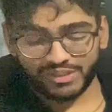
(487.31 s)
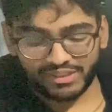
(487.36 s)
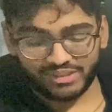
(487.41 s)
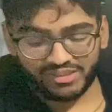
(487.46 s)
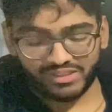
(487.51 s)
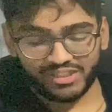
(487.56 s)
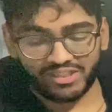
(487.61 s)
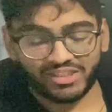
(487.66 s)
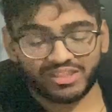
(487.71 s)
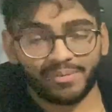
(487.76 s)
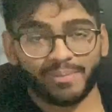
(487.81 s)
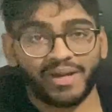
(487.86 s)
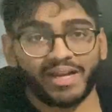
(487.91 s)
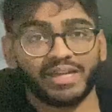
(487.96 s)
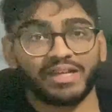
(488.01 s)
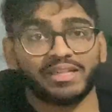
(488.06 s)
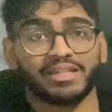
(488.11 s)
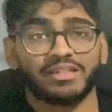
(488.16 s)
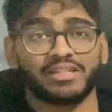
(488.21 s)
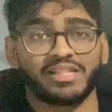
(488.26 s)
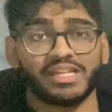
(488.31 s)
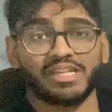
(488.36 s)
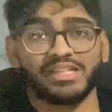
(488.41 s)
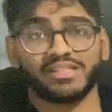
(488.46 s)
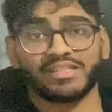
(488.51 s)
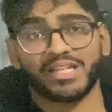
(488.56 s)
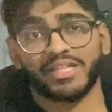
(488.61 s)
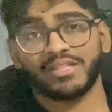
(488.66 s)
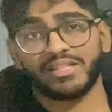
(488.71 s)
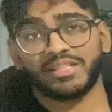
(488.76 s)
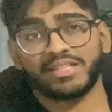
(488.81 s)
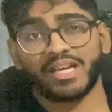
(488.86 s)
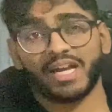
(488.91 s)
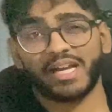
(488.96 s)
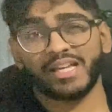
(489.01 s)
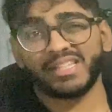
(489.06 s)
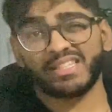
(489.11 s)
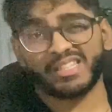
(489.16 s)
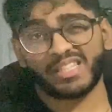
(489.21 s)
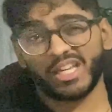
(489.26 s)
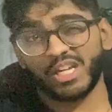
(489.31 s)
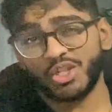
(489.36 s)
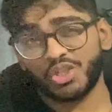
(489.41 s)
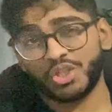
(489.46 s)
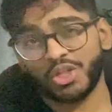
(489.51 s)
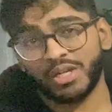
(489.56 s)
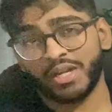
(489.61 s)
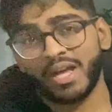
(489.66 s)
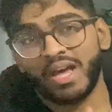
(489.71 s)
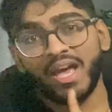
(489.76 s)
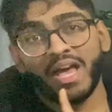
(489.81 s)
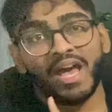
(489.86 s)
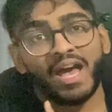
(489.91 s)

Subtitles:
systematic desensitization.